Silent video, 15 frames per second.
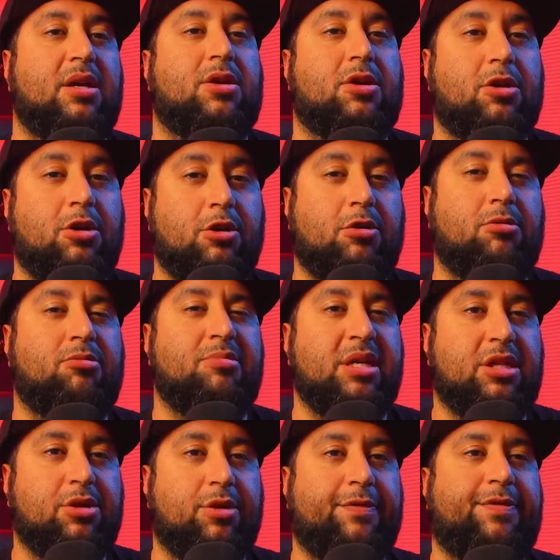Yo, it would
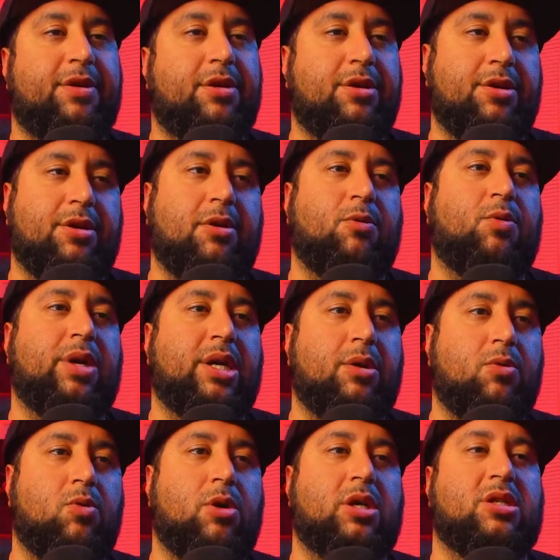be dope if we
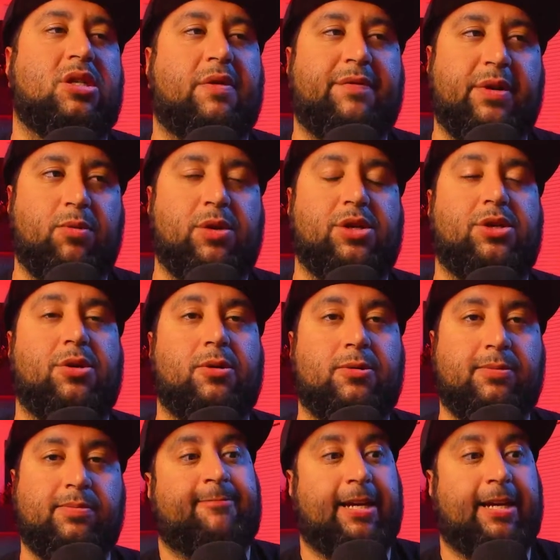can work something with you."